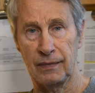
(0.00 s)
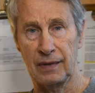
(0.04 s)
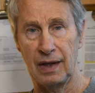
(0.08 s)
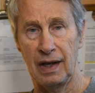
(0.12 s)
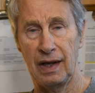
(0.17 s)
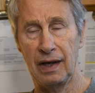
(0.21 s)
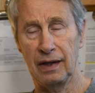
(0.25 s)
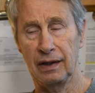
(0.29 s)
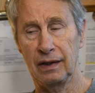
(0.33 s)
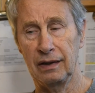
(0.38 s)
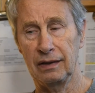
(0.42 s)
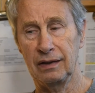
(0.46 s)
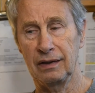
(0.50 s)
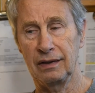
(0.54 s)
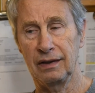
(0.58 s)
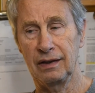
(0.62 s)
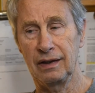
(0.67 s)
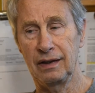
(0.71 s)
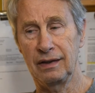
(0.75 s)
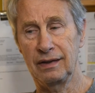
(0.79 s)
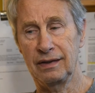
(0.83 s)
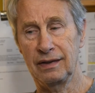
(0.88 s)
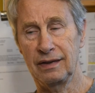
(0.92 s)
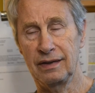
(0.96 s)
and
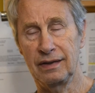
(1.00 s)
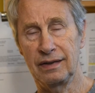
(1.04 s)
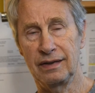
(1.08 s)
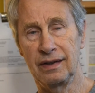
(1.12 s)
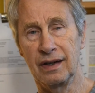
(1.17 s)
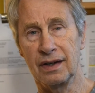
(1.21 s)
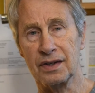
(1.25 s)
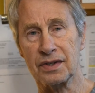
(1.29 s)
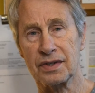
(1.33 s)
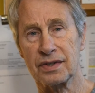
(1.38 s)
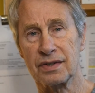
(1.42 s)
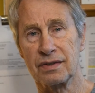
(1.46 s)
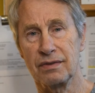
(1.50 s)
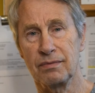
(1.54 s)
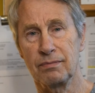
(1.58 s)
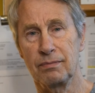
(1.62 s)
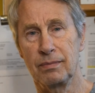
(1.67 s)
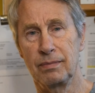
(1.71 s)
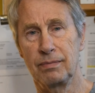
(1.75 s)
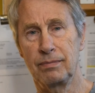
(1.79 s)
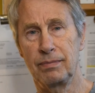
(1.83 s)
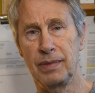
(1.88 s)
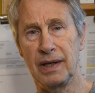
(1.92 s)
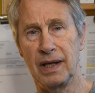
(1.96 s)
thus
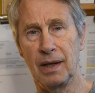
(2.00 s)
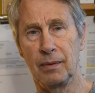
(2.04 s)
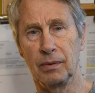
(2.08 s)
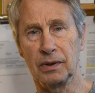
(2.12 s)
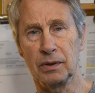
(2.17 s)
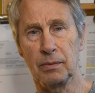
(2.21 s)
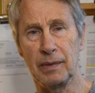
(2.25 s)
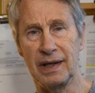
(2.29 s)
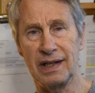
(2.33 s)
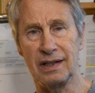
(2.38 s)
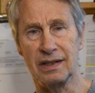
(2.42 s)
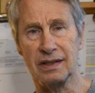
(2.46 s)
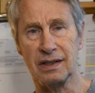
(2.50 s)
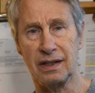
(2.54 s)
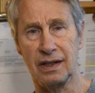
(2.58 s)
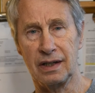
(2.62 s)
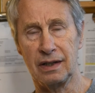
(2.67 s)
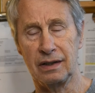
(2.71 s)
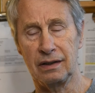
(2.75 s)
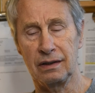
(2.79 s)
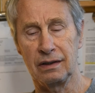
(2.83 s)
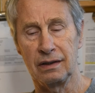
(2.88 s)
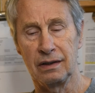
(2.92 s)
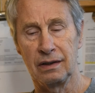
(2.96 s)
be able to
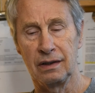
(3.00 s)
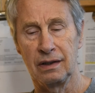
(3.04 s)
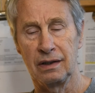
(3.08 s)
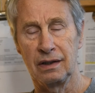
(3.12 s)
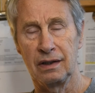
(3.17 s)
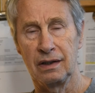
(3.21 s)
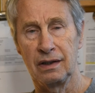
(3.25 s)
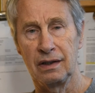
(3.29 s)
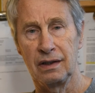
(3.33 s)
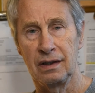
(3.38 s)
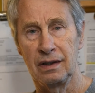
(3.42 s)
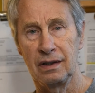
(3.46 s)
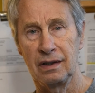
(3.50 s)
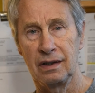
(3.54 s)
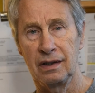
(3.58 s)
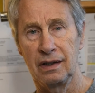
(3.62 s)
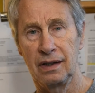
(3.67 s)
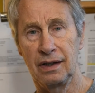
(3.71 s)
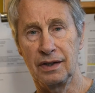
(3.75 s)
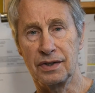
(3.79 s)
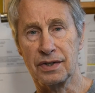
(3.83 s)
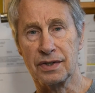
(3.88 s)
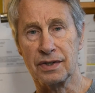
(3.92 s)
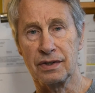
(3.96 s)
maintain
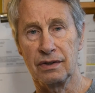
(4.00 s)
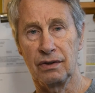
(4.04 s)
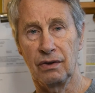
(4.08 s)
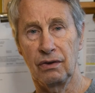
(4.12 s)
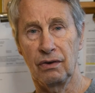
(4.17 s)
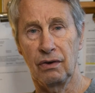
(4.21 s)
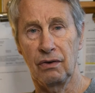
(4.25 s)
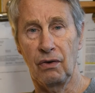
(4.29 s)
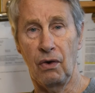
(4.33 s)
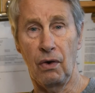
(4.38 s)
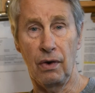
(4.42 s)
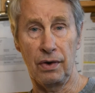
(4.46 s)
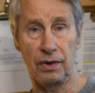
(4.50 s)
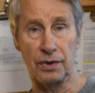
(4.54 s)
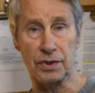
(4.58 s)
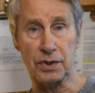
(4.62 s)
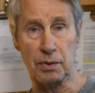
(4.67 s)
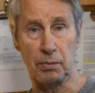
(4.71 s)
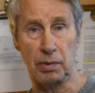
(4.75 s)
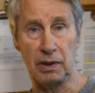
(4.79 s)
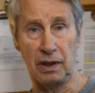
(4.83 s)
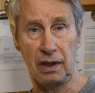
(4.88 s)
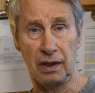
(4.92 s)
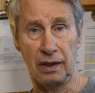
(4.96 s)
its oil
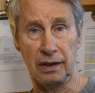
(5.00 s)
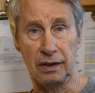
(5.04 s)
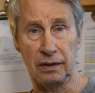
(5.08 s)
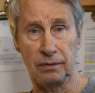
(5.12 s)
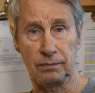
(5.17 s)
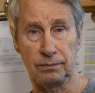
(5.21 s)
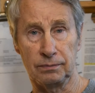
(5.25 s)
supply.